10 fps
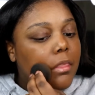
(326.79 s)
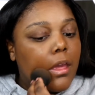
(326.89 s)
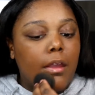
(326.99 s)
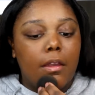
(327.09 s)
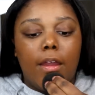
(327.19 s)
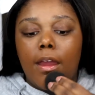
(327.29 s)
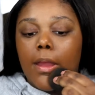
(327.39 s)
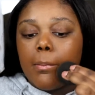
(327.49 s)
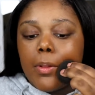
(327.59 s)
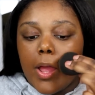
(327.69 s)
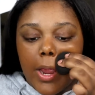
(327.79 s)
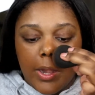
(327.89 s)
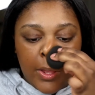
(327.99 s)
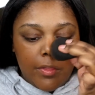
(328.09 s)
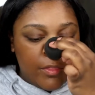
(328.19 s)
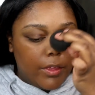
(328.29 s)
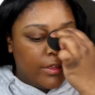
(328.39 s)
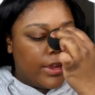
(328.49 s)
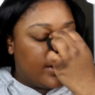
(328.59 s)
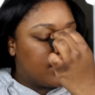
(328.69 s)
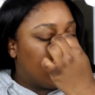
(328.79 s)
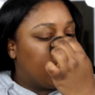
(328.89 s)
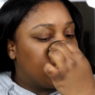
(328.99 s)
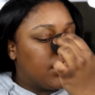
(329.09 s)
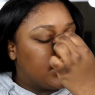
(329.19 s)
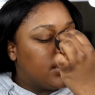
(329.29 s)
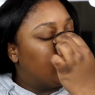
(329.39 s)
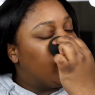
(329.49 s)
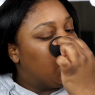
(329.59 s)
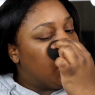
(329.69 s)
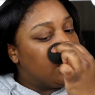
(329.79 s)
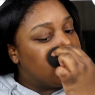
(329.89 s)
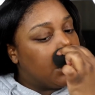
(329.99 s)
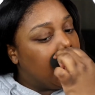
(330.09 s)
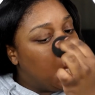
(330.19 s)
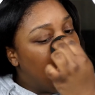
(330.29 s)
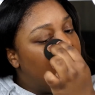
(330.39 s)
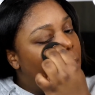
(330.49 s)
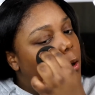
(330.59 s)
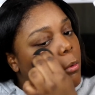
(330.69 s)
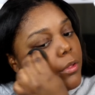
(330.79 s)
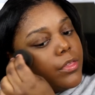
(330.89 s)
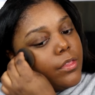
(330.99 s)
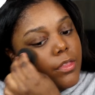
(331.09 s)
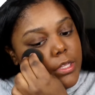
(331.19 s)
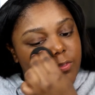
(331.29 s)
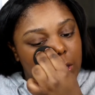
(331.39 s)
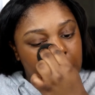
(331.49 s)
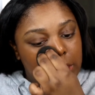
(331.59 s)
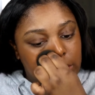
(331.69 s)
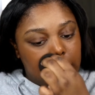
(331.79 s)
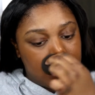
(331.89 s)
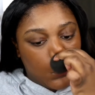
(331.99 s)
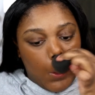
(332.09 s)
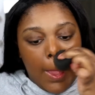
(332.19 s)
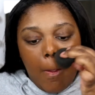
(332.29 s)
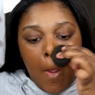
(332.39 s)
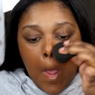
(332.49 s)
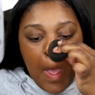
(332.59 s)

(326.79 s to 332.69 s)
the area I applied the Anastasia stick foundation with this foundation as well.